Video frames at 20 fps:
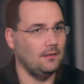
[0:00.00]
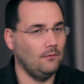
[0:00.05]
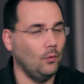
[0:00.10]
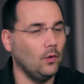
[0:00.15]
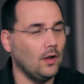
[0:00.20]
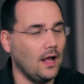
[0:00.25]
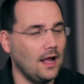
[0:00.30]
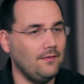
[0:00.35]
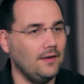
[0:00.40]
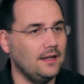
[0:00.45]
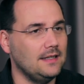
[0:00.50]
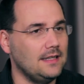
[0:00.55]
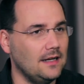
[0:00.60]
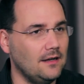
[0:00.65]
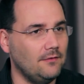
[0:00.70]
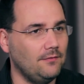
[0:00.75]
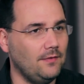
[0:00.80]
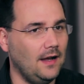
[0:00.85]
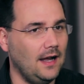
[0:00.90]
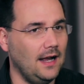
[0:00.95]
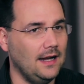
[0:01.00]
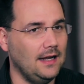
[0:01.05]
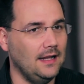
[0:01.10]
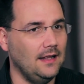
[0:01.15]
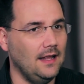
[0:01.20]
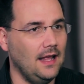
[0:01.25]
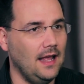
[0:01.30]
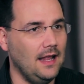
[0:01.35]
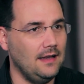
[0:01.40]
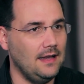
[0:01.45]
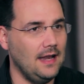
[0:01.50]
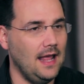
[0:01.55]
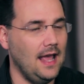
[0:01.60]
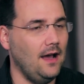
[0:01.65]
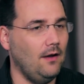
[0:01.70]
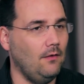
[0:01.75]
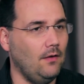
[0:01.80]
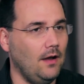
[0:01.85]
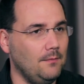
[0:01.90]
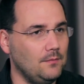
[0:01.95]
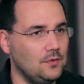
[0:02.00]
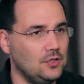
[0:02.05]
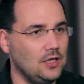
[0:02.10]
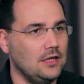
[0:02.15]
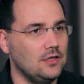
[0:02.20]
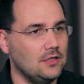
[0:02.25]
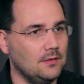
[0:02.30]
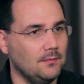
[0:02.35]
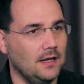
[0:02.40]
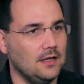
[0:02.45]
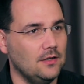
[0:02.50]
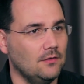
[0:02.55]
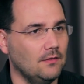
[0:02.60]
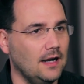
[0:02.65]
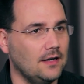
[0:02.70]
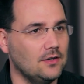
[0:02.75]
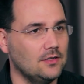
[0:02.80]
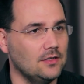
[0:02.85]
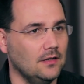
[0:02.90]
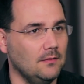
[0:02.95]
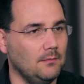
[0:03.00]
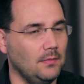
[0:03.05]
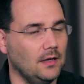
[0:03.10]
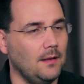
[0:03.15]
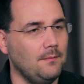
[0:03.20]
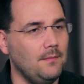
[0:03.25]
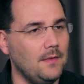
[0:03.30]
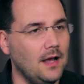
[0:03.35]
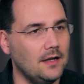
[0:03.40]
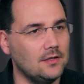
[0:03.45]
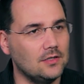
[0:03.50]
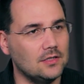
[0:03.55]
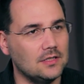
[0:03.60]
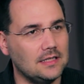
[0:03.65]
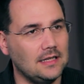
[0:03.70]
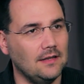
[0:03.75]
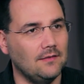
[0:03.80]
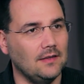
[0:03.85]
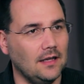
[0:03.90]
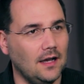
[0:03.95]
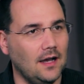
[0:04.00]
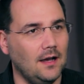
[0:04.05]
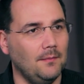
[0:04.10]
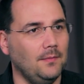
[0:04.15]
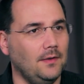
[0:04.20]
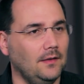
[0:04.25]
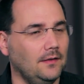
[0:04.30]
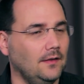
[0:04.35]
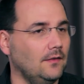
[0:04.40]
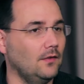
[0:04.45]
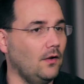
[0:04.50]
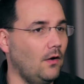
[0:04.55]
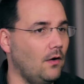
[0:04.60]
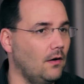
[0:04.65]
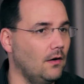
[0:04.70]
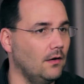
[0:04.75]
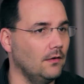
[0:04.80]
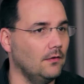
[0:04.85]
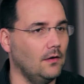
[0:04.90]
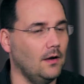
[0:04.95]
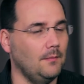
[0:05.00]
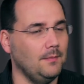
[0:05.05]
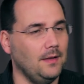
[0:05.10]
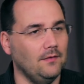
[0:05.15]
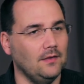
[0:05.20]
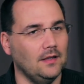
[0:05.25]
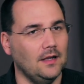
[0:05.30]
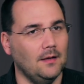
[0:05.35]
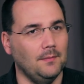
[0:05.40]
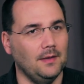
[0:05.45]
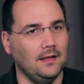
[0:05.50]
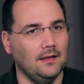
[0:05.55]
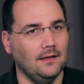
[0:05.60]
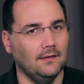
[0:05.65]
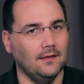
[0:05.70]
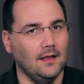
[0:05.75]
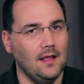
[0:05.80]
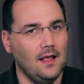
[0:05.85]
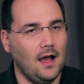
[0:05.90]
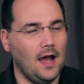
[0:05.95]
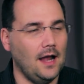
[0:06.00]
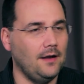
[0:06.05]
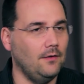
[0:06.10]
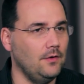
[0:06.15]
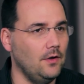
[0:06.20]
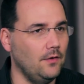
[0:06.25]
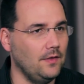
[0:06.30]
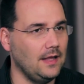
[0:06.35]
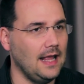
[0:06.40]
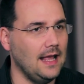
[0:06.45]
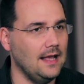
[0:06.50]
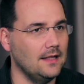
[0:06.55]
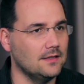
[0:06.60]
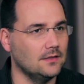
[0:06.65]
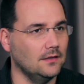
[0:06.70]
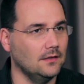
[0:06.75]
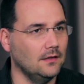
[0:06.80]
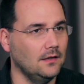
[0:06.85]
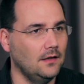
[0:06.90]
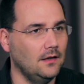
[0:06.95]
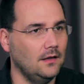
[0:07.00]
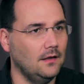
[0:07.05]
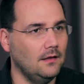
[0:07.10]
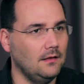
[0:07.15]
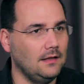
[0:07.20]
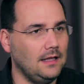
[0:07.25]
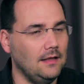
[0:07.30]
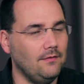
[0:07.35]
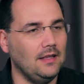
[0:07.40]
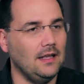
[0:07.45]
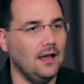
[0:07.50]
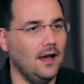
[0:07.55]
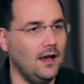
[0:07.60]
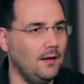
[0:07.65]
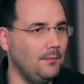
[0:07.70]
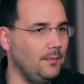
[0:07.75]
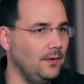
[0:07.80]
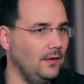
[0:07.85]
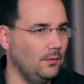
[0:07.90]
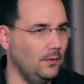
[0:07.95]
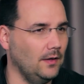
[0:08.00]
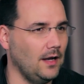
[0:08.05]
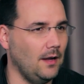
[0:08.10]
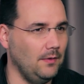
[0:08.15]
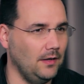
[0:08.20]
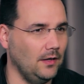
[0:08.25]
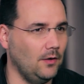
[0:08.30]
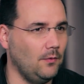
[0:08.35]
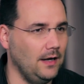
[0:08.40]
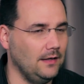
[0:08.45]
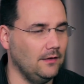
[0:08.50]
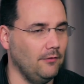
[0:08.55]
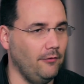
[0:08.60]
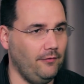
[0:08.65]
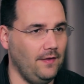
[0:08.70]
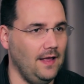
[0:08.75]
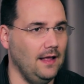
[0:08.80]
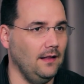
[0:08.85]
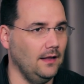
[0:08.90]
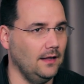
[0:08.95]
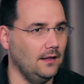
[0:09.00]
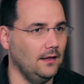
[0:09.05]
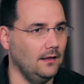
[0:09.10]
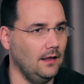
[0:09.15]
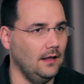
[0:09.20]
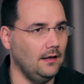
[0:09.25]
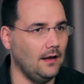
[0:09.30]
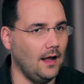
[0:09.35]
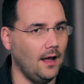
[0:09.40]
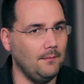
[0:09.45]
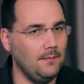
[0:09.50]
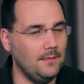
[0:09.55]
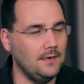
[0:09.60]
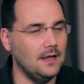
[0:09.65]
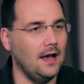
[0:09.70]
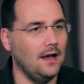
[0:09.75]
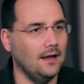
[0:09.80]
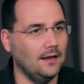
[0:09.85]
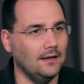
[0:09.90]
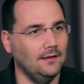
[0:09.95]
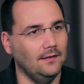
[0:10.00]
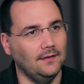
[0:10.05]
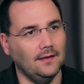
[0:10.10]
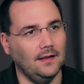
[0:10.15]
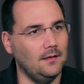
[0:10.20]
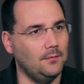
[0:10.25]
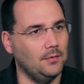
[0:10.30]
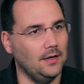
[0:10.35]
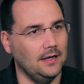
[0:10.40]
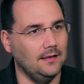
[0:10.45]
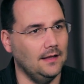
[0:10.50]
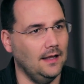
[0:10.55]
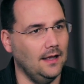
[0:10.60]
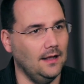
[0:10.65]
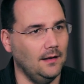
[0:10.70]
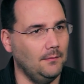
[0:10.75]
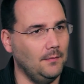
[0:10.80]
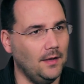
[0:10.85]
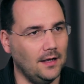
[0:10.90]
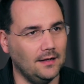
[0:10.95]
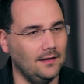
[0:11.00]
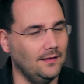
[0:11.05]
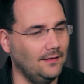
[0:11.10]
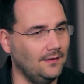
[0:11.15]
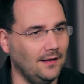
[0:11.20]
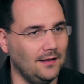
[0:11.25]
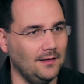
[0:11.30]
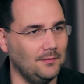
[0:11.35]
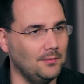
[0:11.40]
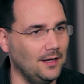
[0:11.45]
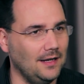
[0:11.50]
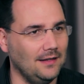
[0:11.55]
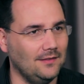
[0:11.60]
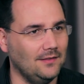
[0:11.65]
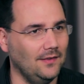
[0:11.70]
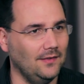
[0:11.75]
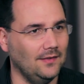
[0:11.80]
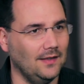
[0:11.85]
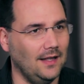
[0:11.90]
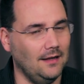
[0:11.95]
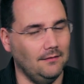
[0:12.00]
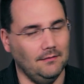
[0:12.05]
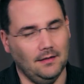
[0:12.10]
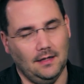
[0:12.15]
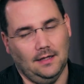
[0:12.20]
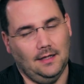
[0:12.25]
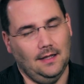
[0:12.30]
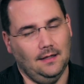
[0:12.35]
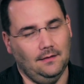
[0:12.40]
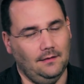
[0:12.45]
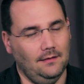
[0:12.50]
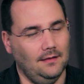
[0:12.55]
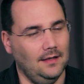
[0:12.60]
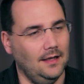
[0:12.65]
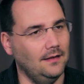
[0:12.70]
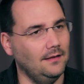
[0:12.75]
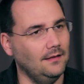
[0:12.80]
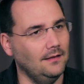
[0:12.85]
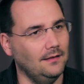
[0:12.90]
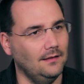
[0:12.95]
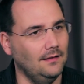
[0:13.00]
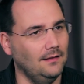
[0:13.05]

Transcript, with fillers: Well, I've identified it and now I'm changing my direction, but I'm not just giving up because hard or I'm giving up because I don't know the answer. Giving up is what I would equate to failing. And I'm not going to celebrate that. I'm not going to celebrate just saying, oh, I can't do that.